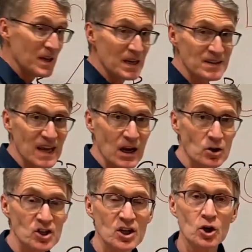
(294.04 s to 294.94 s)
is the
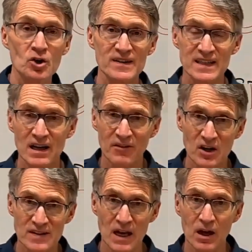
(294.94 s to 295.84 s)
energy currency of our
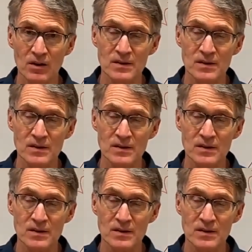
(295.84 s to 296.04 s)
cell.